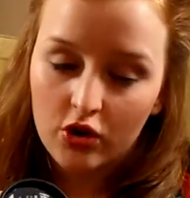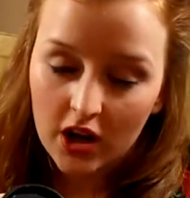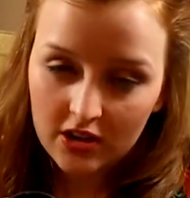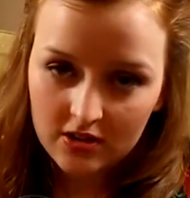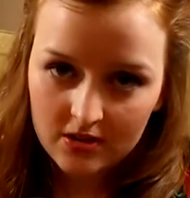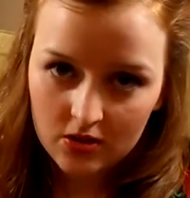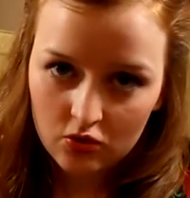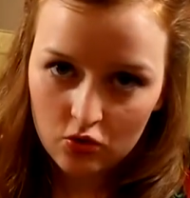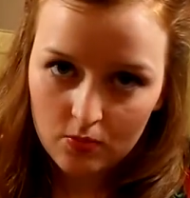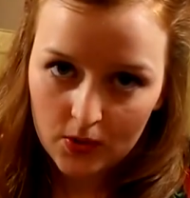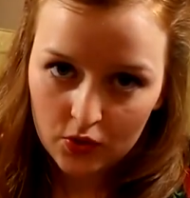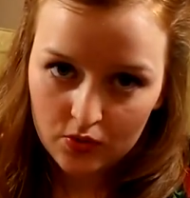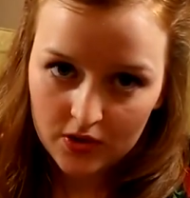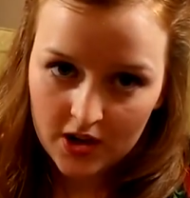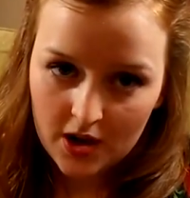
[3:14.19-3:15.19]
Gutted it's
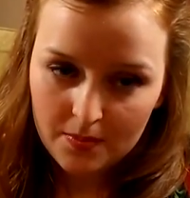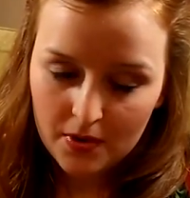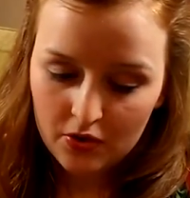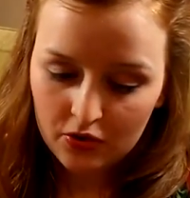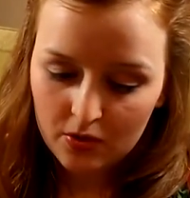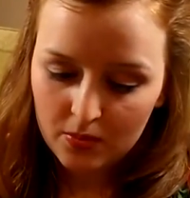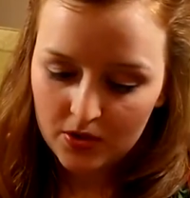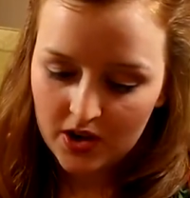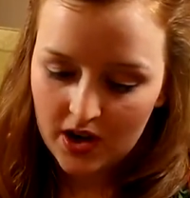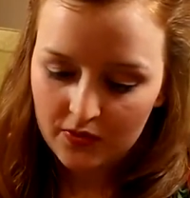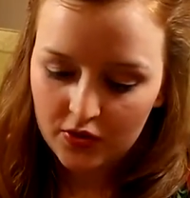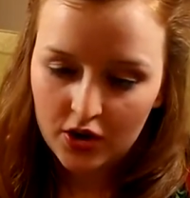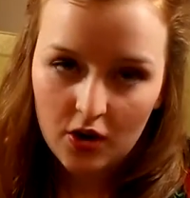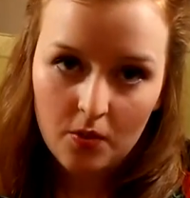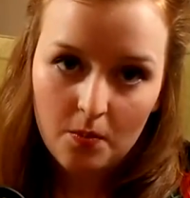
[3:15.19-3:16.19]
almost run out, so I'm going to
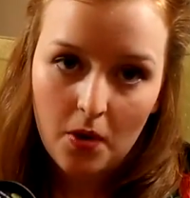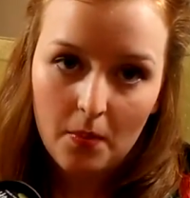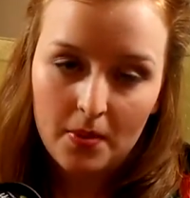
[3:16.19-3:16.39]
have to go and